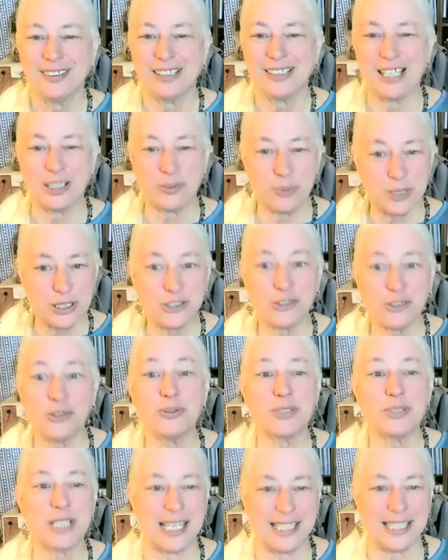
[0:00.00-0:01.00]
like we
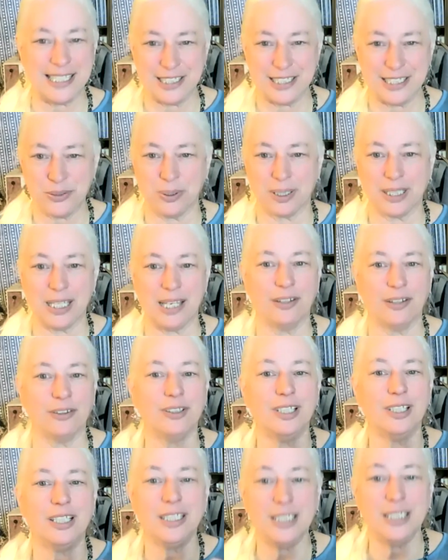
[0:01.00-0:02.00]
do take into
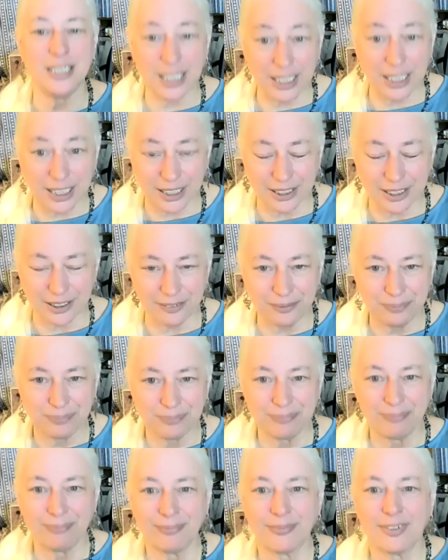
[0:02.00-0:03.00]
account yin,
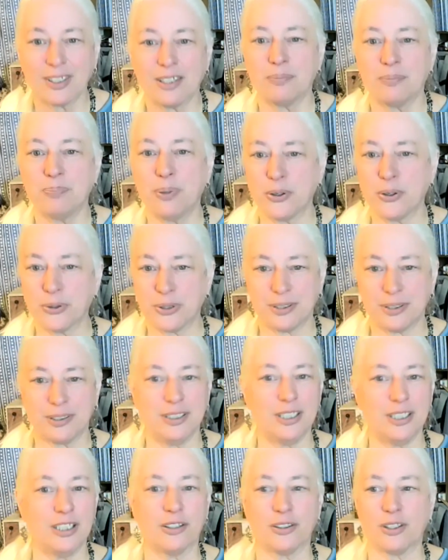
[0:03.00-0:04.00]
both,
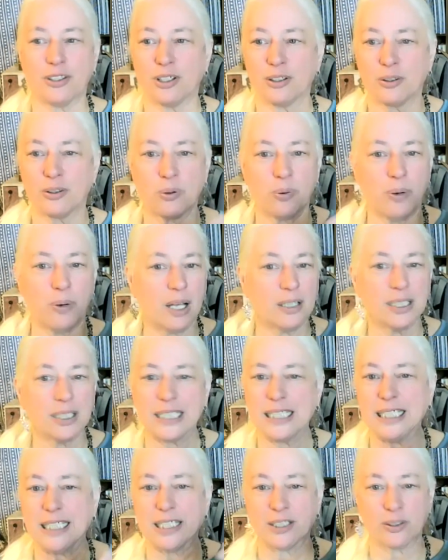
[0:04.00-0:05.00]
the
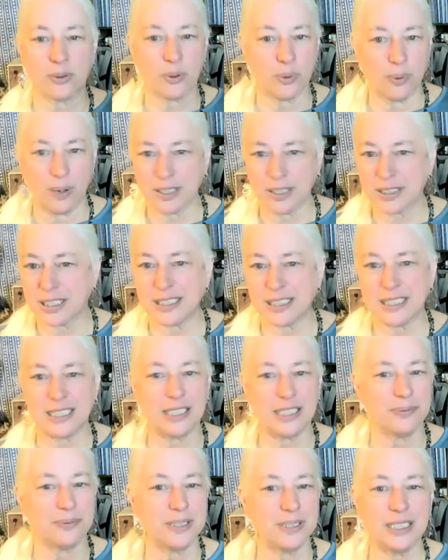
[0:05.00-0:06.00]
quality and
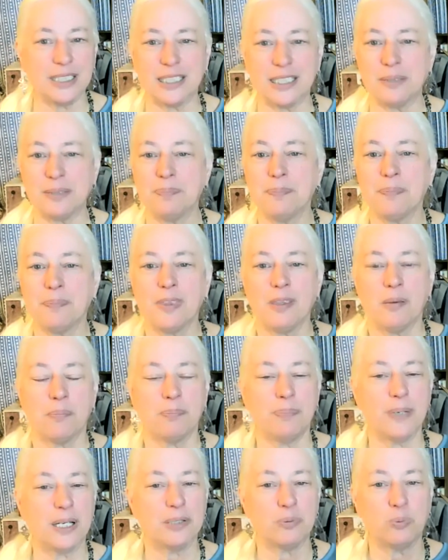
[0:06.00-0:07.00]
quantity of yin,
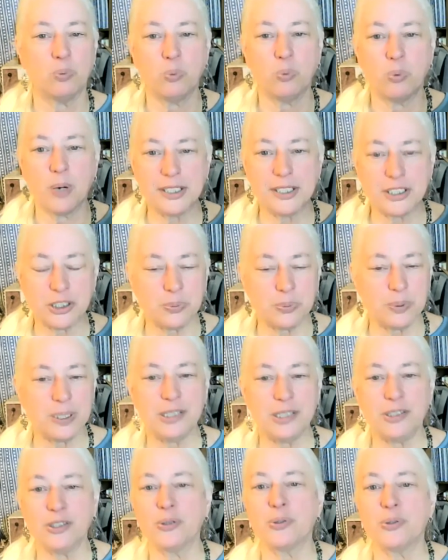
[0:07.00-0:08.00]
but what do we
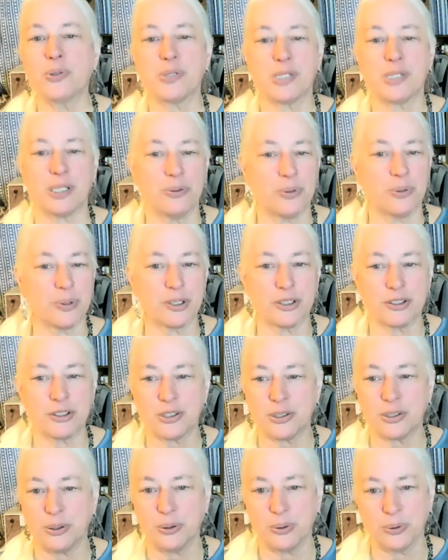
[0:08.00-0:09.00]
use in order
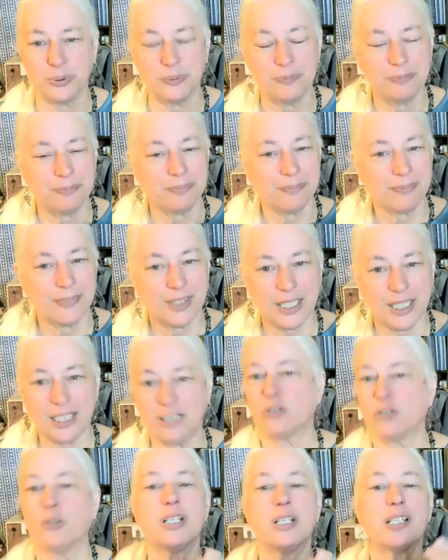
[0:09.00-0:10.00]
to
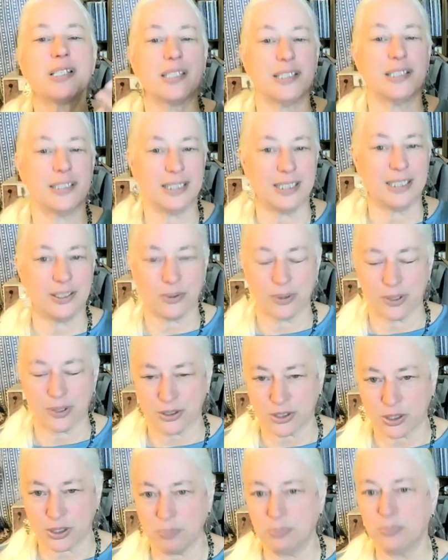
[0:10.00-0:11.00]
increase it, in
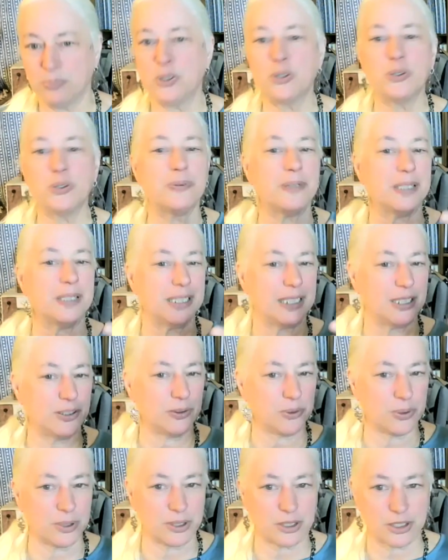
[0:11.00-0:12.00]
order to move it,
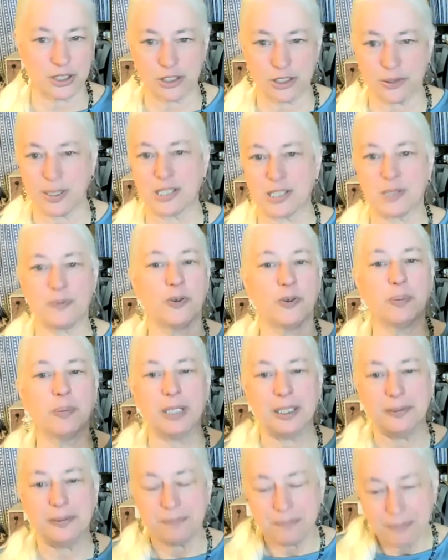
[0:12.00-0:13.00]
in order to transform
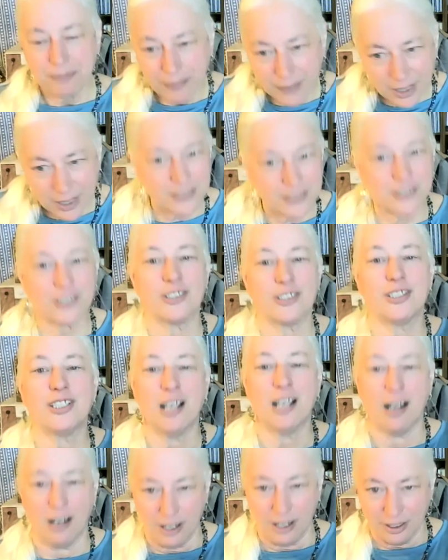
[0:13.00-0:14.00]
it? It's a
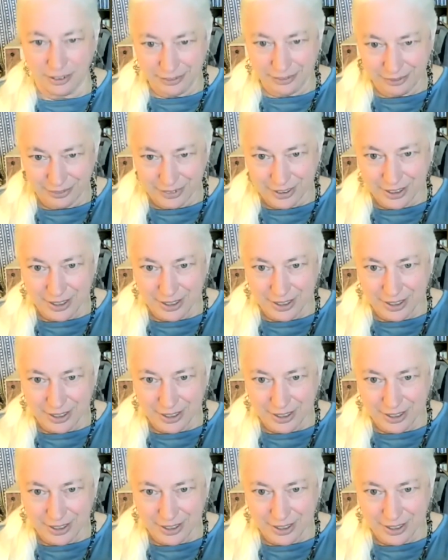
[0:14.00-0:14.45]
yang,